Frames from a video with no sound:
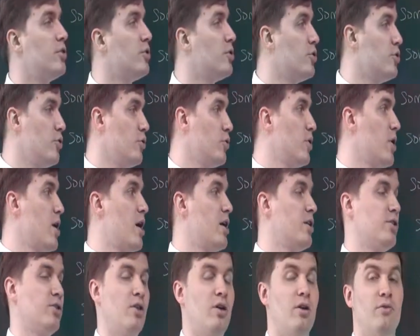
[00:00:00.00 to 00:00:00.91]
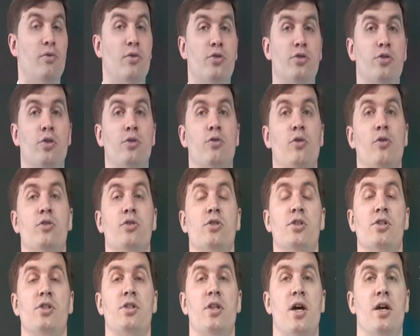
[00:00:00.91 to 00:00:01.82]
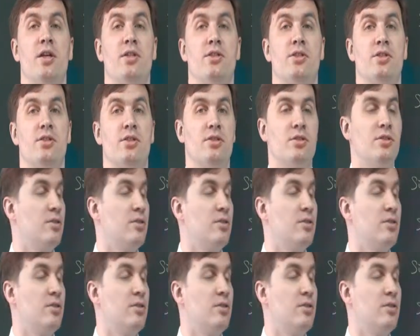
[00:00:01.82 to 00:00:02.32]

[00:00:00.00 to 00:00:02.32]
You guys are, vosotros estáis.